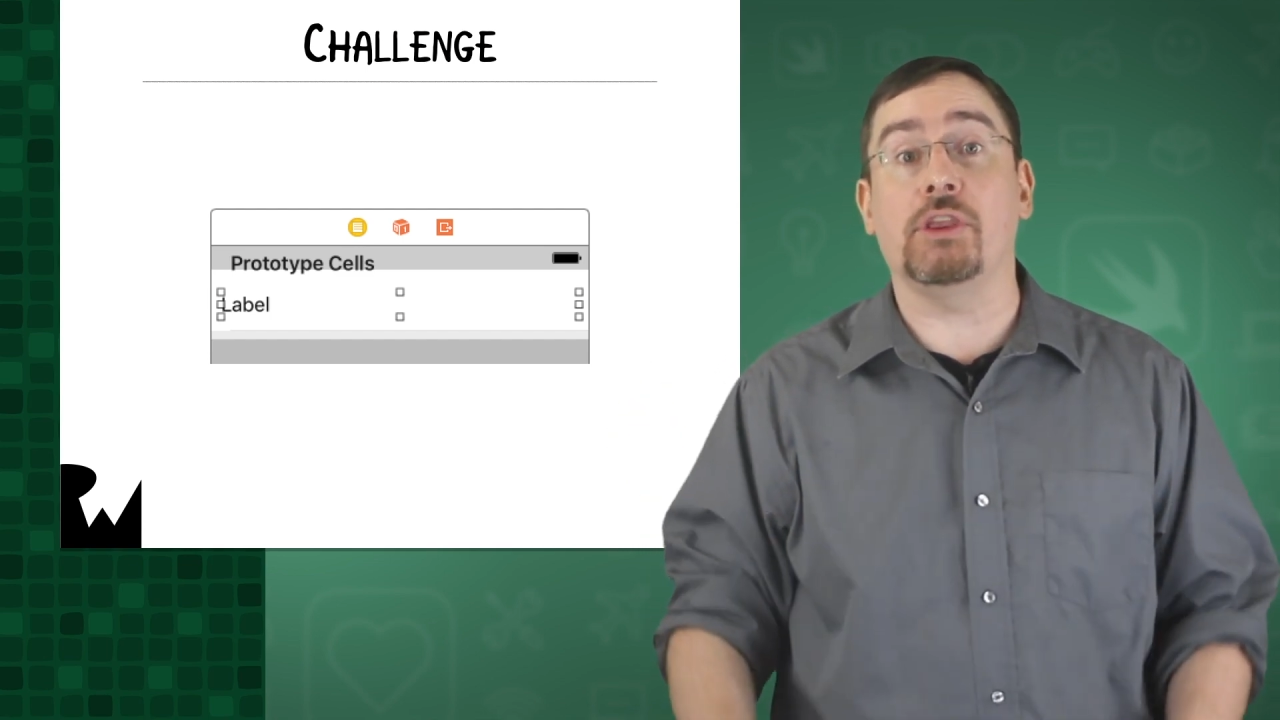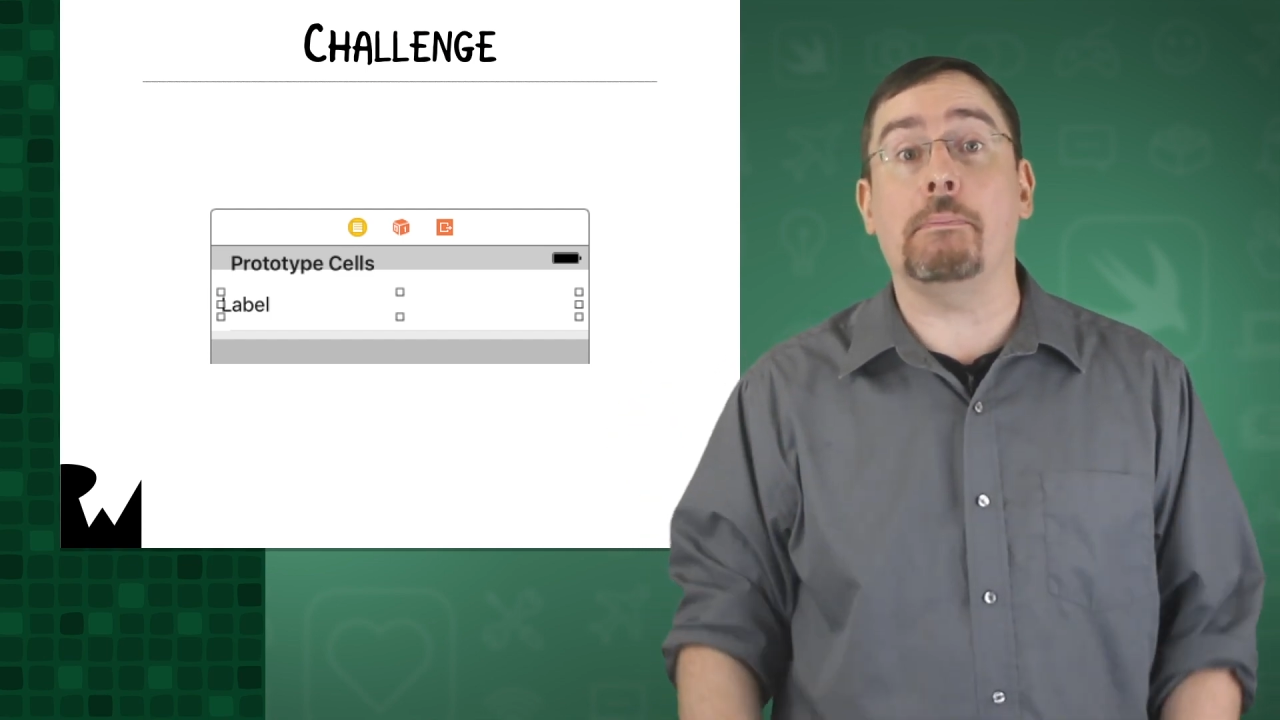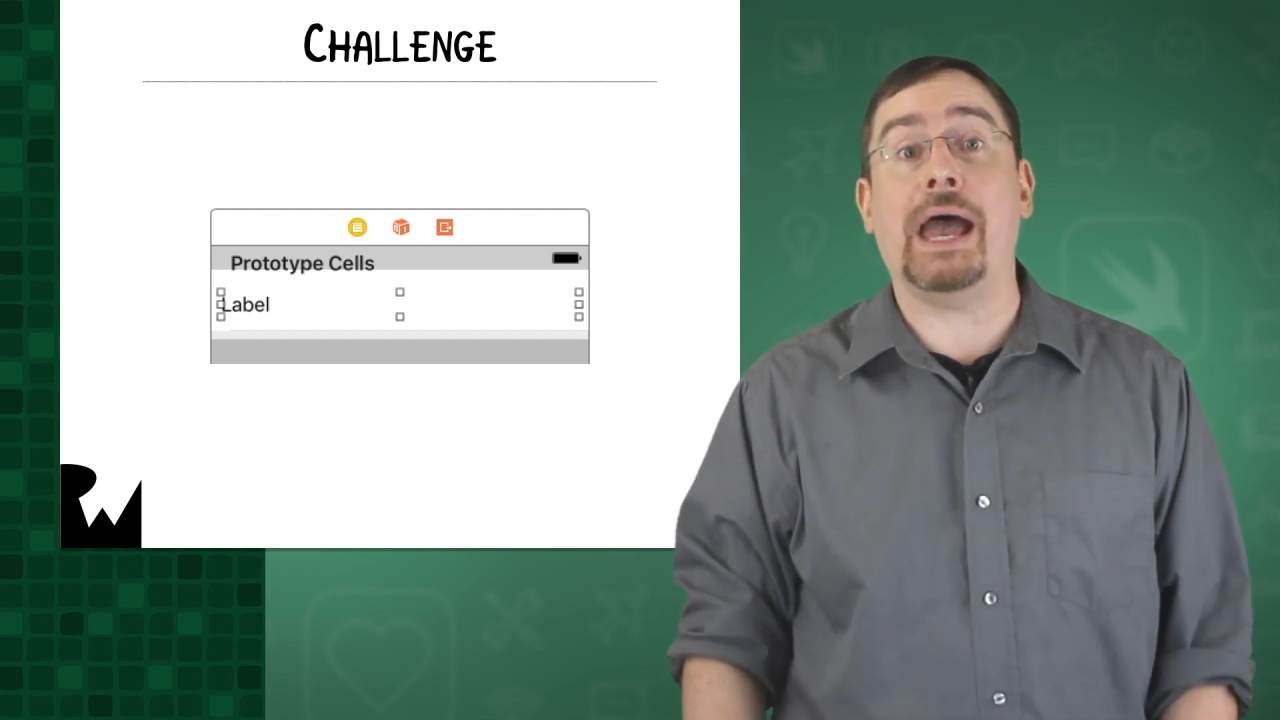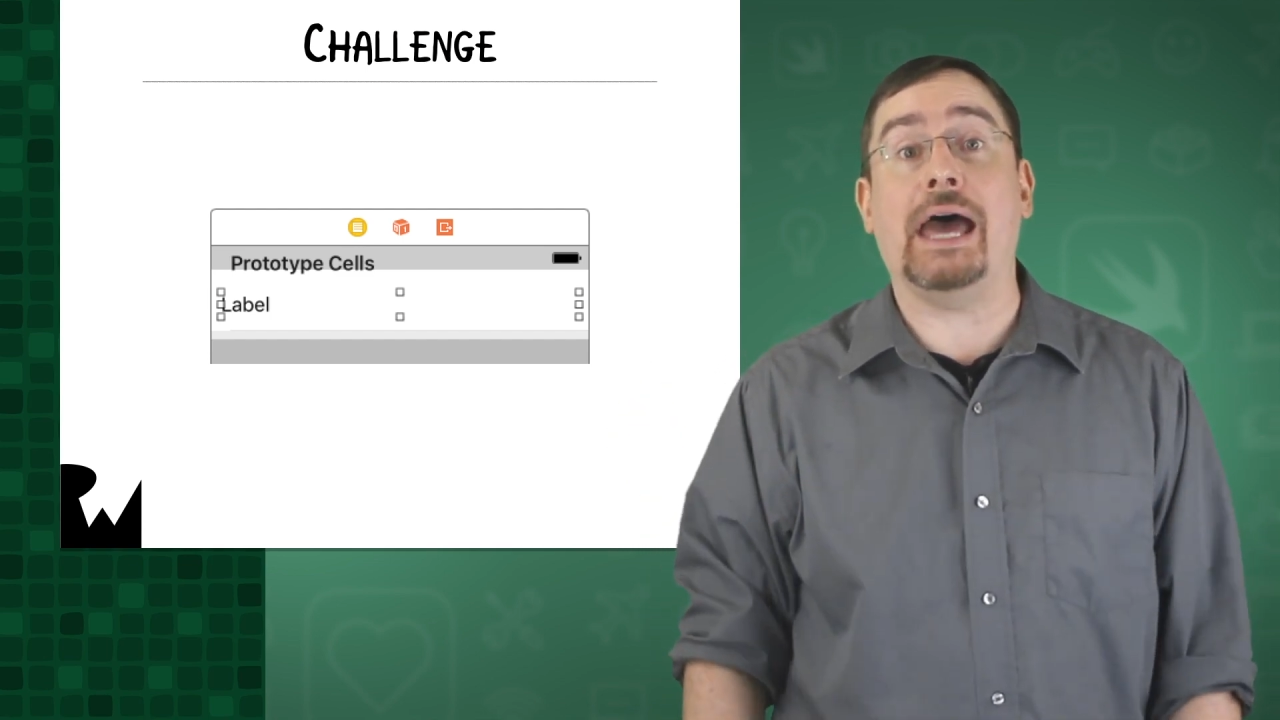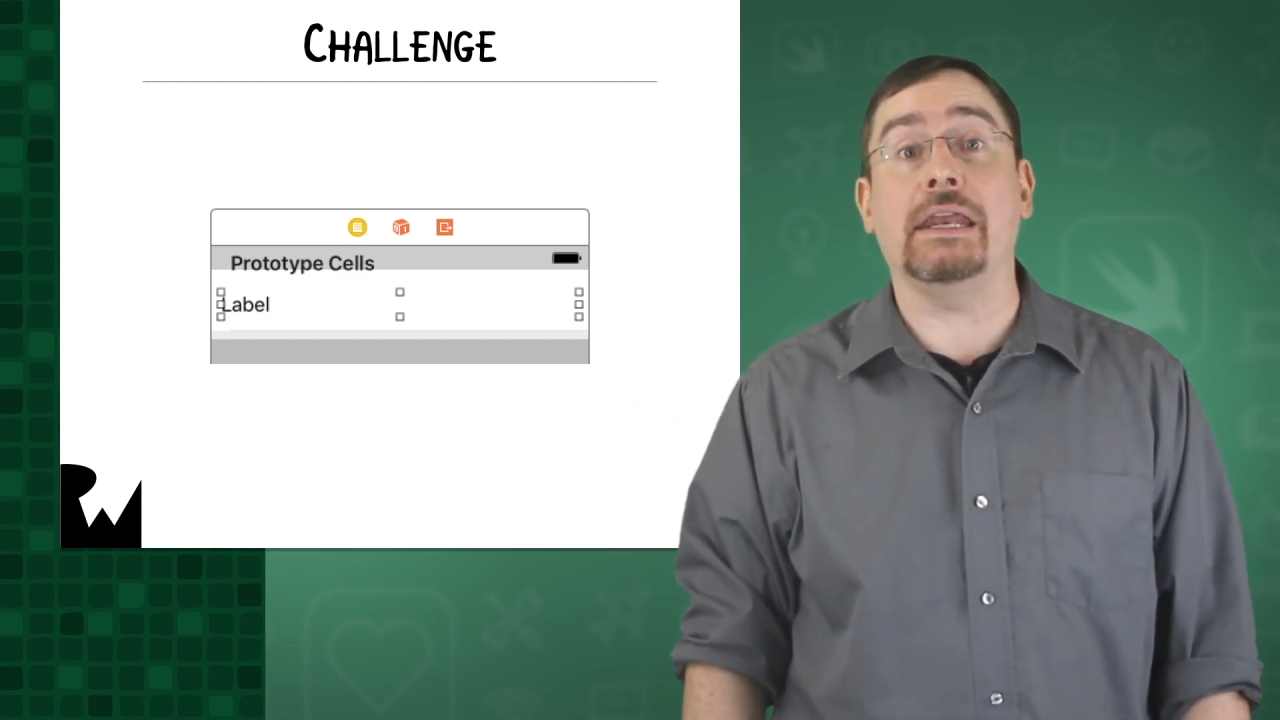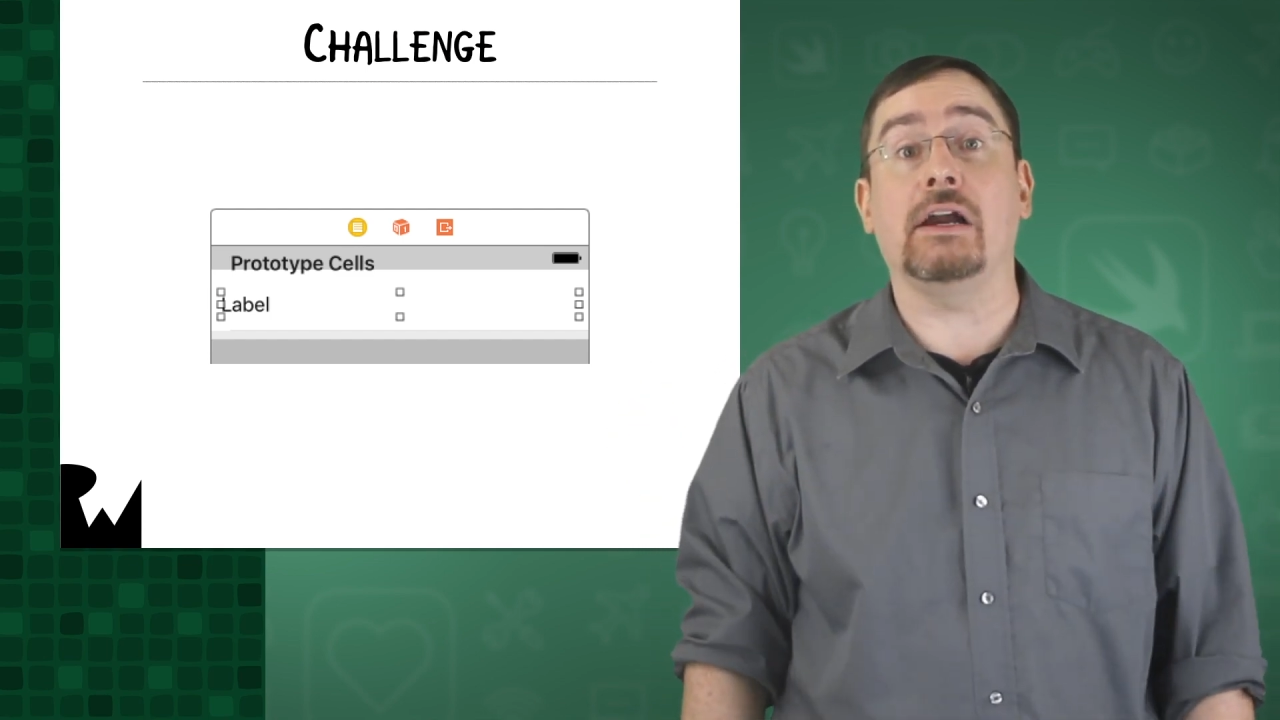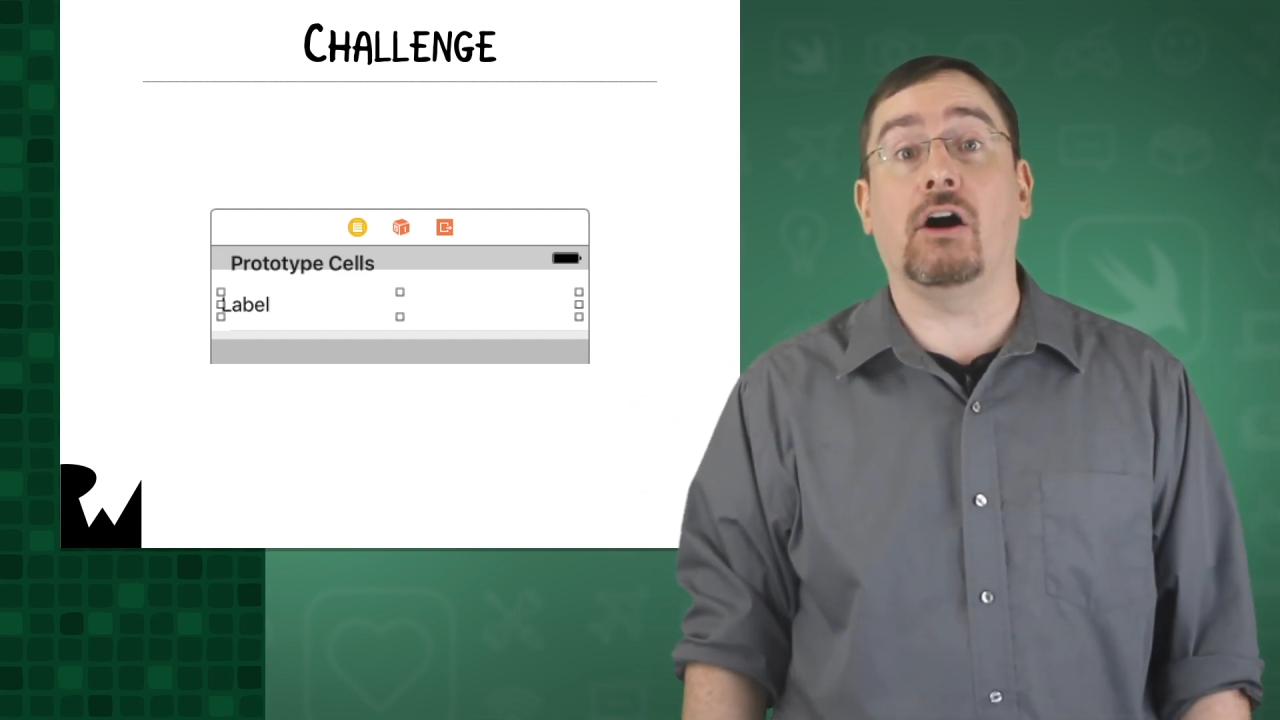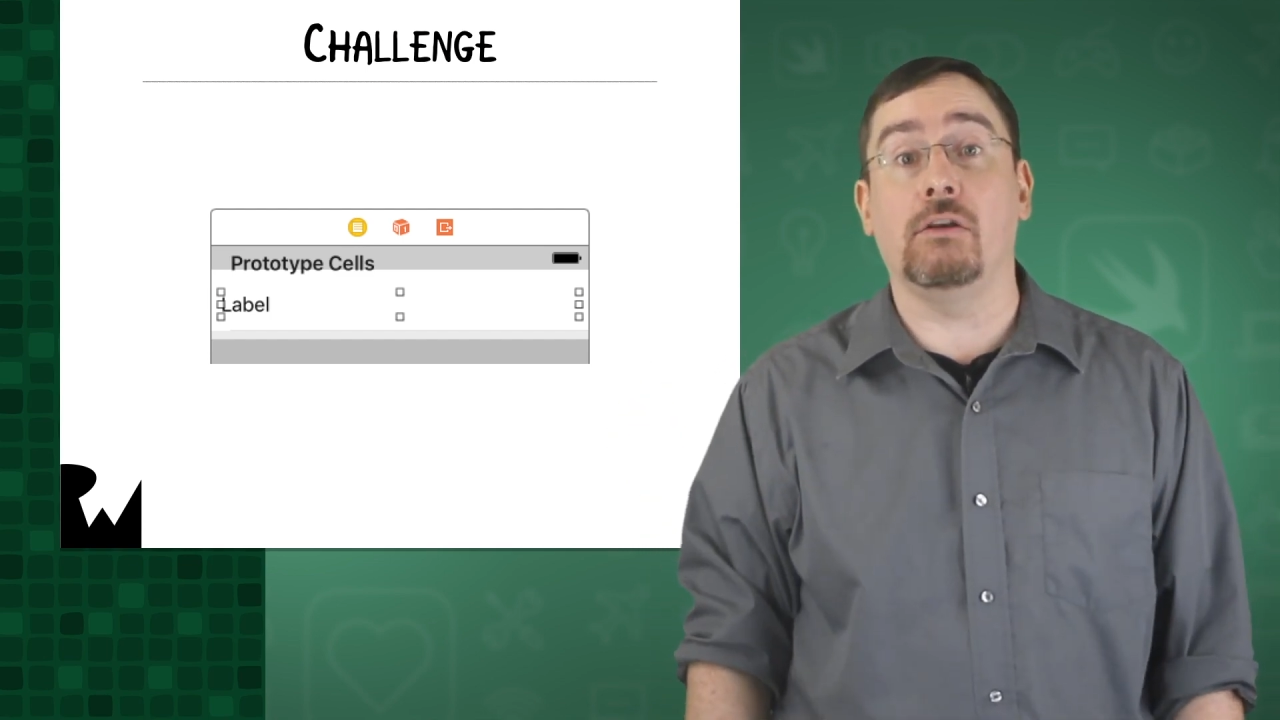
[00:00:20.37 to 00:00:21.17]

the padding